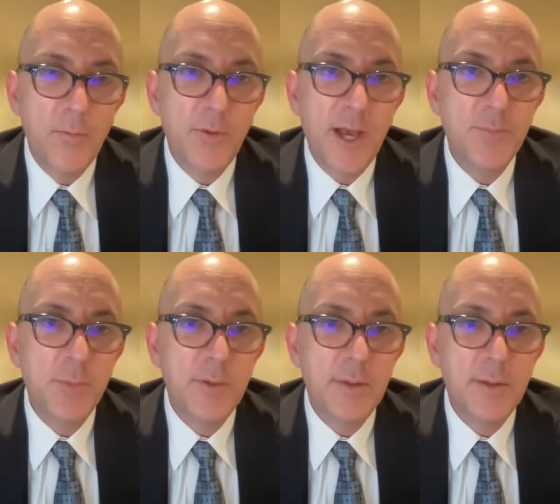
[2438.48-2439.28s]
$5
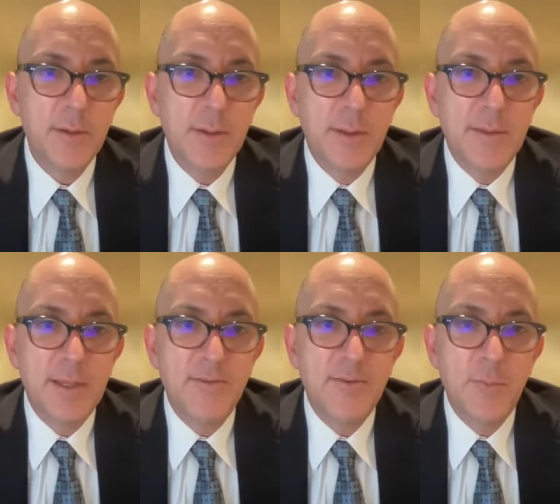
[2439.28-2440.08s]
billion,
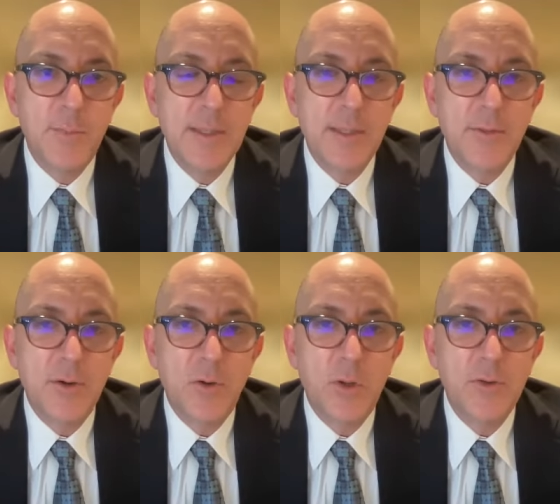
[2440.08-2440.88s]
that doesn't mean that
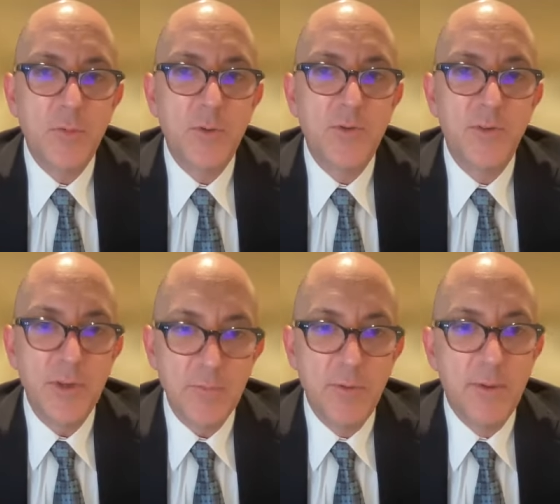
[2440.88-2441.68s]
they're going to
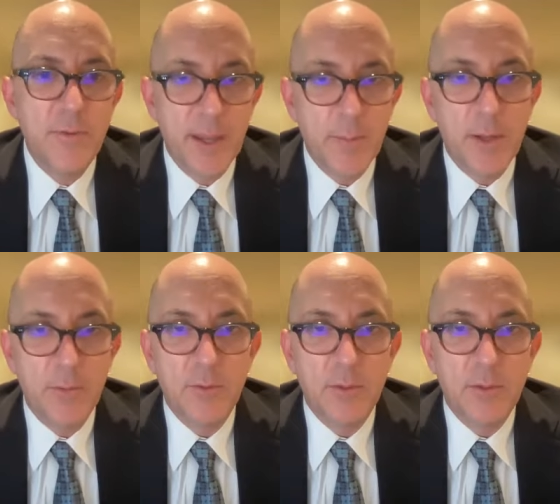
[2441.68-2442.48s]
receive that
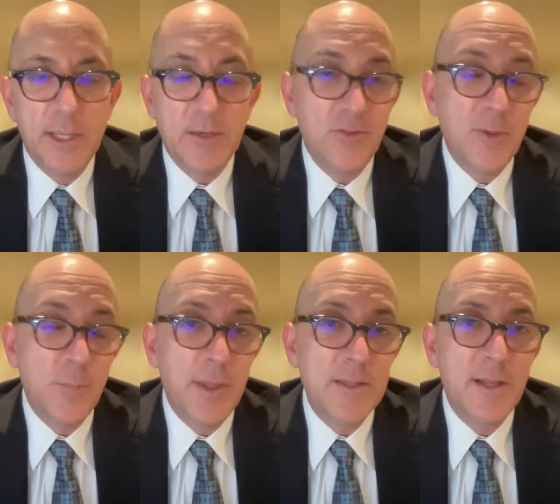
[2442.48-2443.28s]
amount. It just
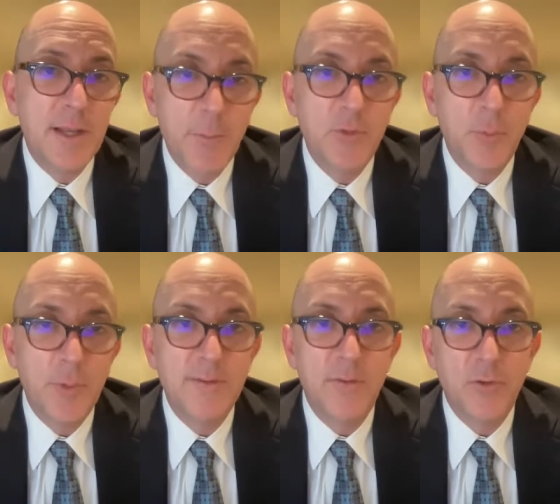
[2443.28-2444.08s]
depends on how much
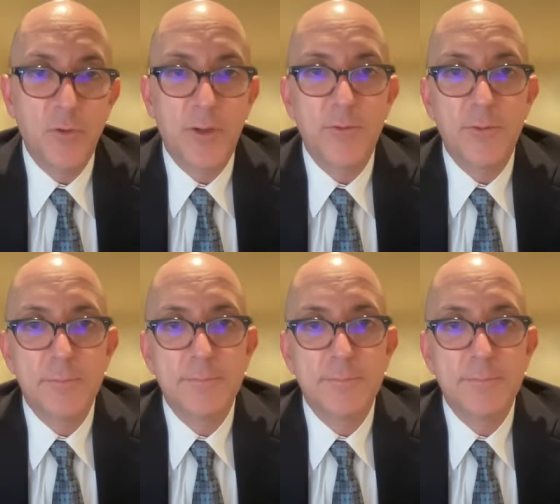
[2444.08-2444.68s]
money's in the trust.